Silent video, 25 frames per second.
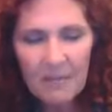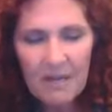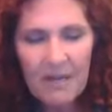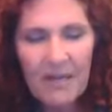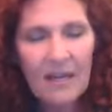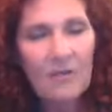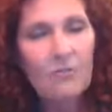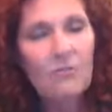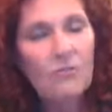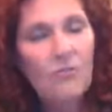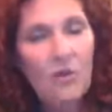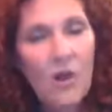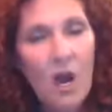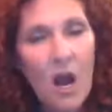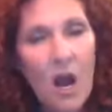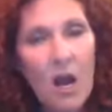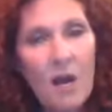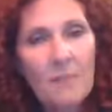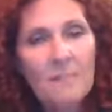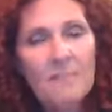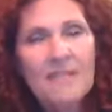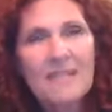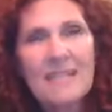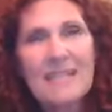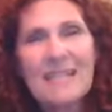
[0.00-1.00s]
but it
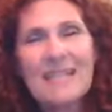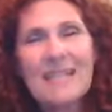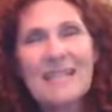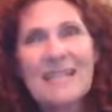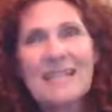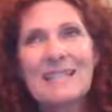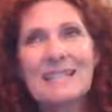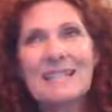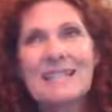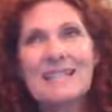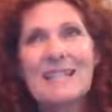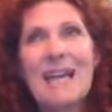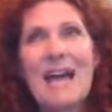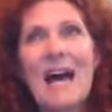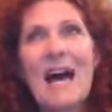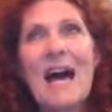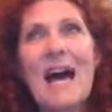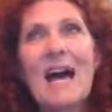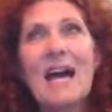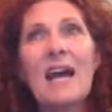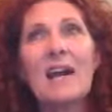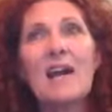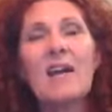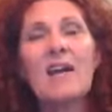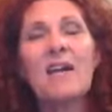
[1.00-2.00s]
robs the
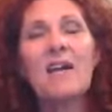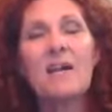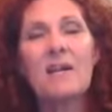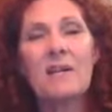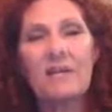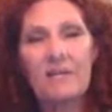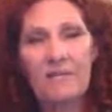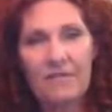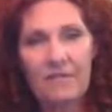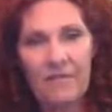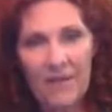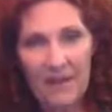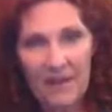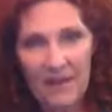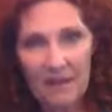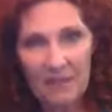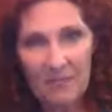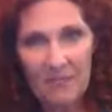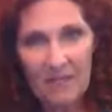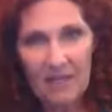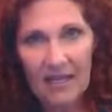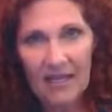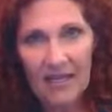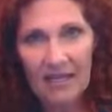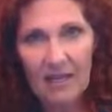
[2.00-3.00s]
entire
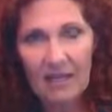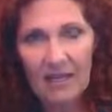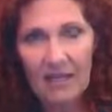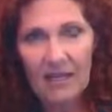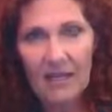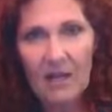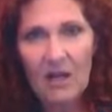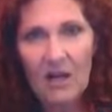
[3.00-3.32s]
family